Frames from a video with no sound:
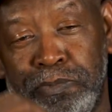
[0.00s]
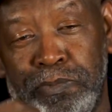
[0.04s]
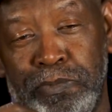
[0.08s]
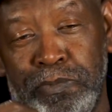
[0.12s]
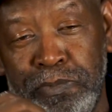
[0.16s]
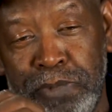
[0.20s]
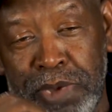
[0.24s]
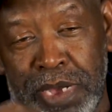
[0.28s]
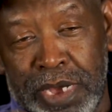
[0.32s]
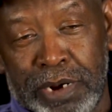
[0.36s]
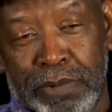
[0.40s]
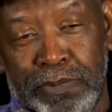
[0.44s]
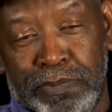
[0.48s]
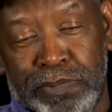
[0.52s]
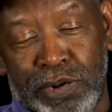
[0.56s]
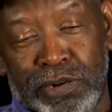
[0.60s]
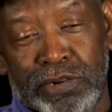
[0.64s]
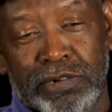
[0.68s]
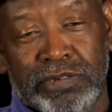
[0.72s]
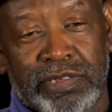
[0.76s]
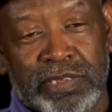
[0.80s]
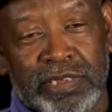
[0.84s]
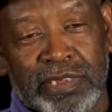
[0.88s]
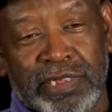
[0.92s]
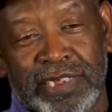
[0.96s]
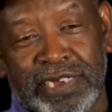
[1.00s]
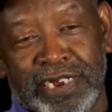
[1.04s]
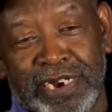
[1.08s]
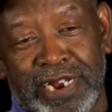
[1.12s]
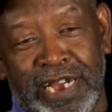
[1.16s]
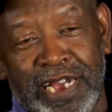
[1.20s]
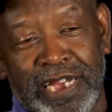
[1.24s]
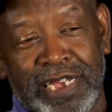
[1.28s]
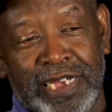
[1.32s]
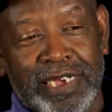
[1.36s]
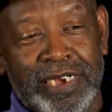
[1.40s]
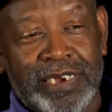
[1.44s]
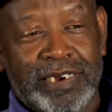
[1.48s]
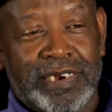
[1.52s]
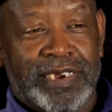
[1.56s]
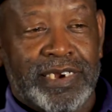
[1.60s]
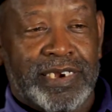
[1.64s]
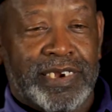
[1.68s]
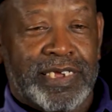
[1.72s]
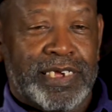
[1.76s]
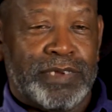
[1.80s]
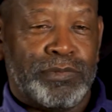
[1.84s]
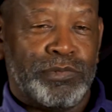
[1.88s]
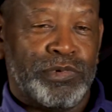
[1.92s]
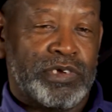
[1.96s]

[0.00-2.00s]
better person than I am today,